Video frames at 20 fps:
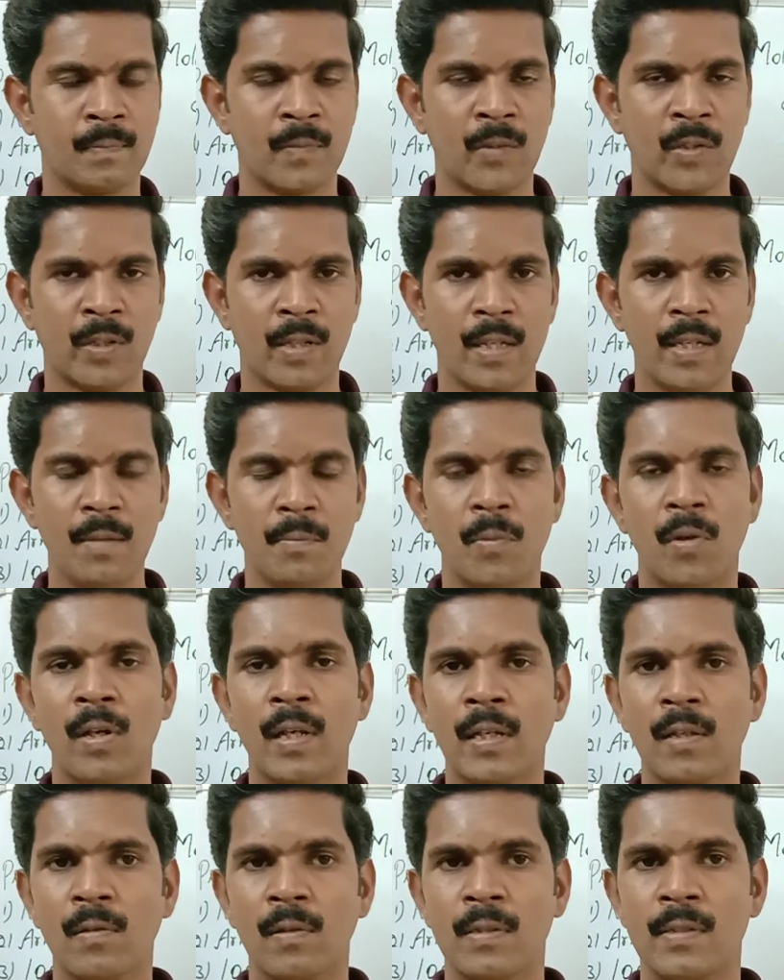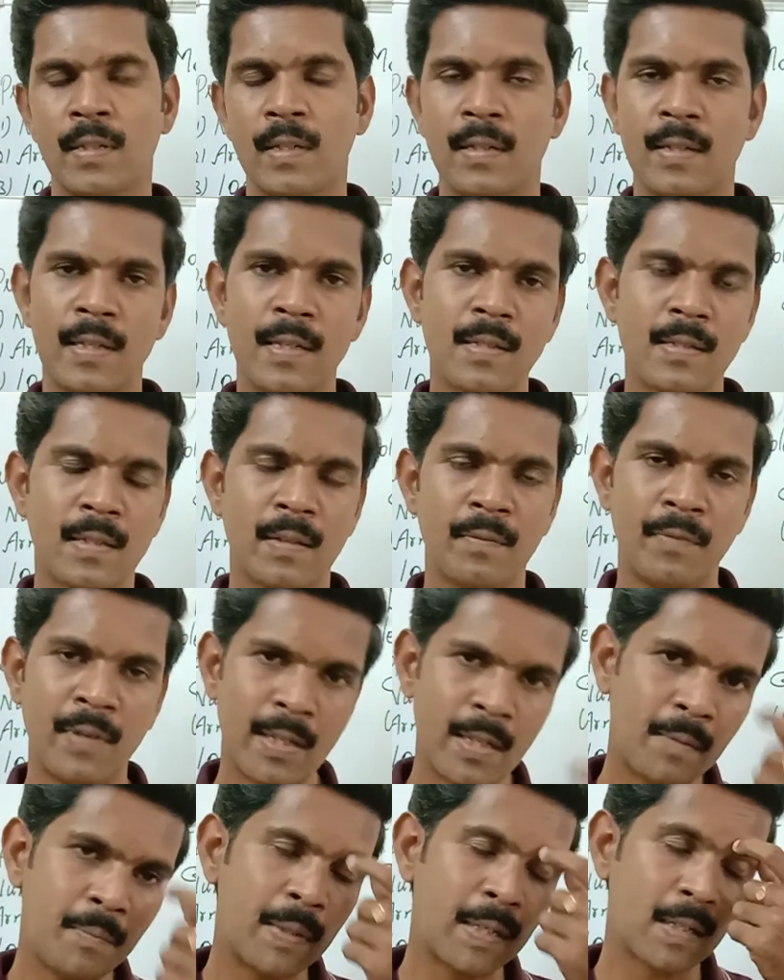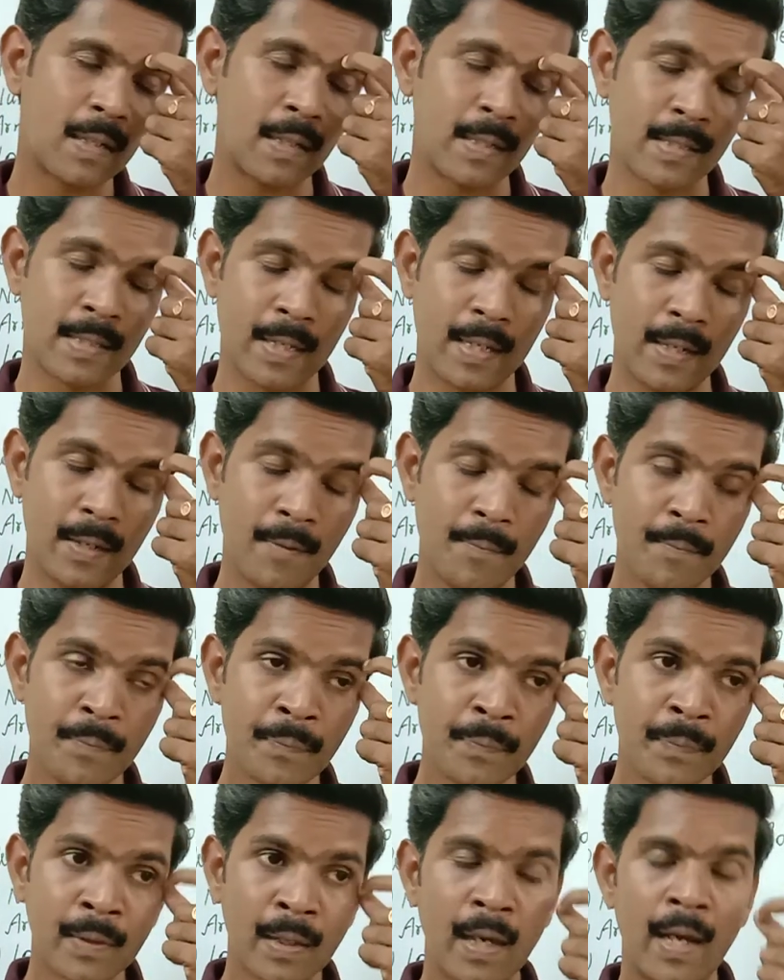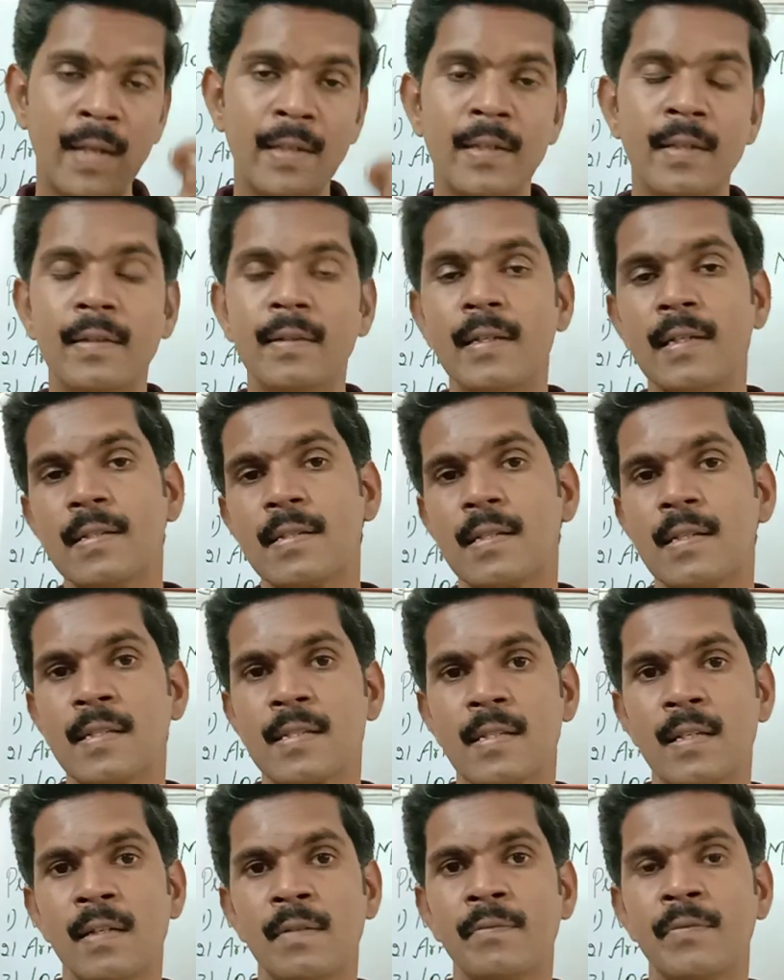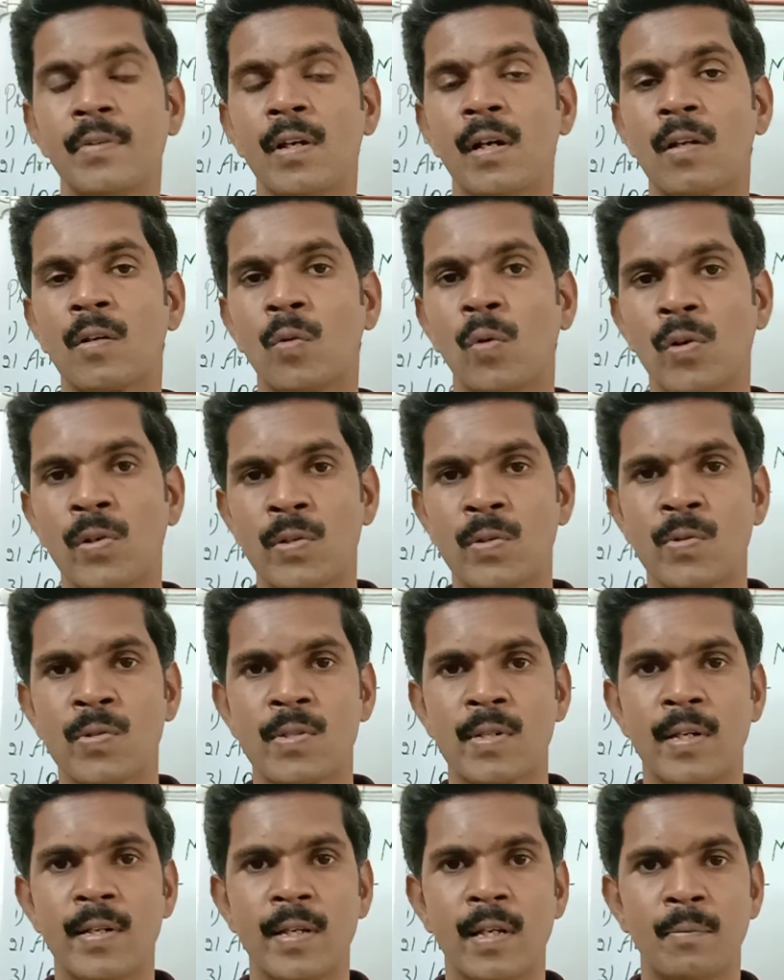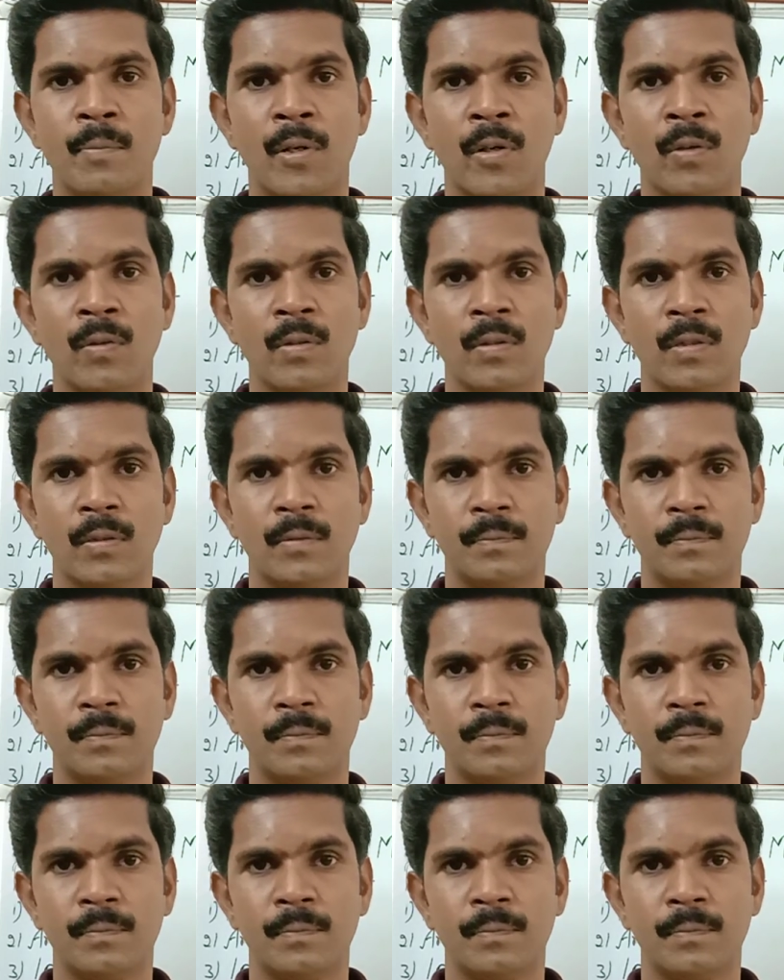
Okay, molecular genetics is a very big lesson, and in this lesson we are going to study about